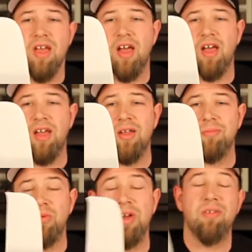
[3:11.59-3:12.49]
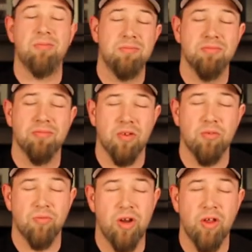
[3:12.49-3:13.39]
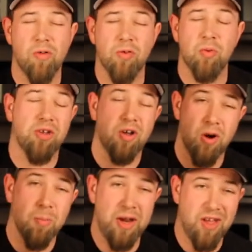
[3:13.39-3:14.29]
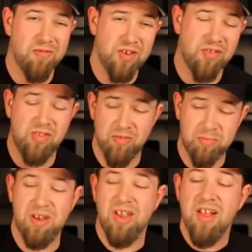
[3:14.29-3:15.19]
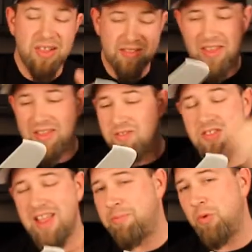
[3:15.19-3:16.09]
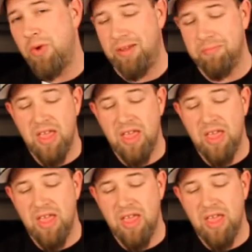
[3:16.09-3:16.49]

Well, running over it with a car might not fix this, but let's say you snap a wing.